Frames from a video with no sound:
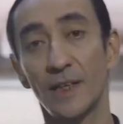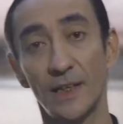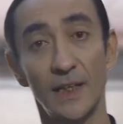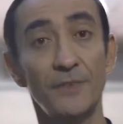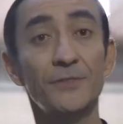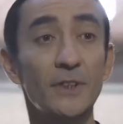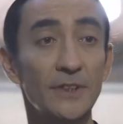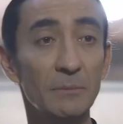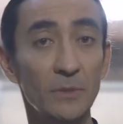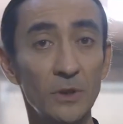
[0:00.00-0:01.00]
And after
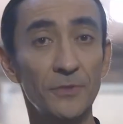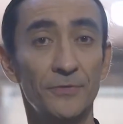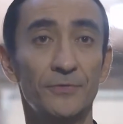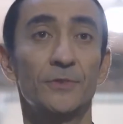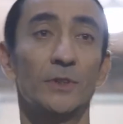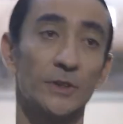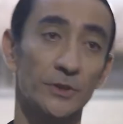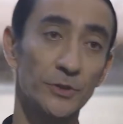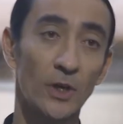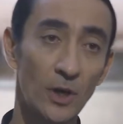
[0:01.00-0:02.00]
they move to the
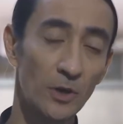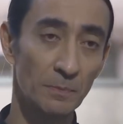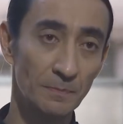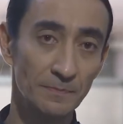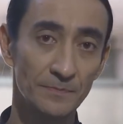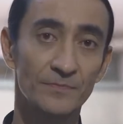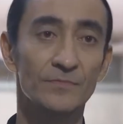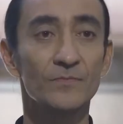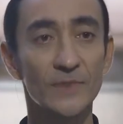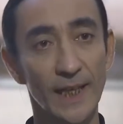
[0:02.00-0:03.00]
new home
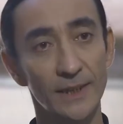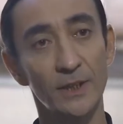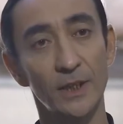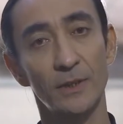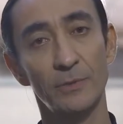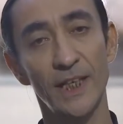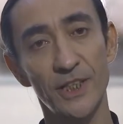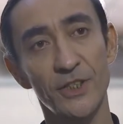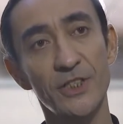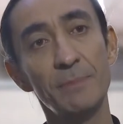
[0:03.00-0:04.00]
then the
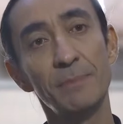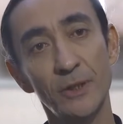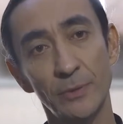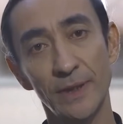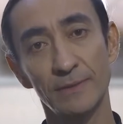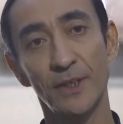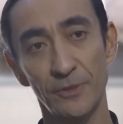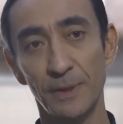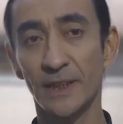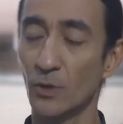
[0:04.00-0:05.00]
relationship between
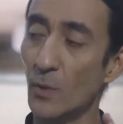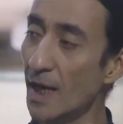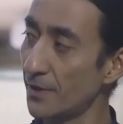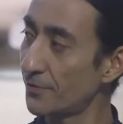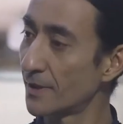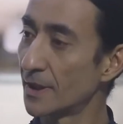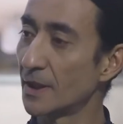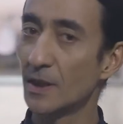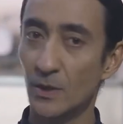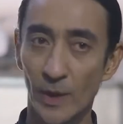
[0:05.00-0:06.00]
husband and wife
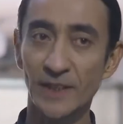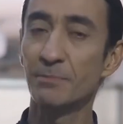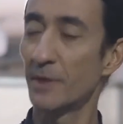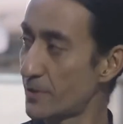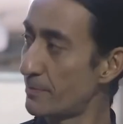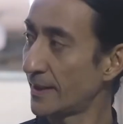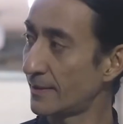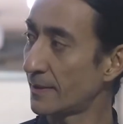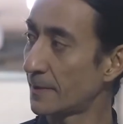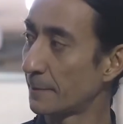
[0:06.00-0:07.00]
went much
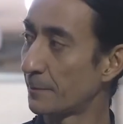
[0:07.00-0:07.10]
better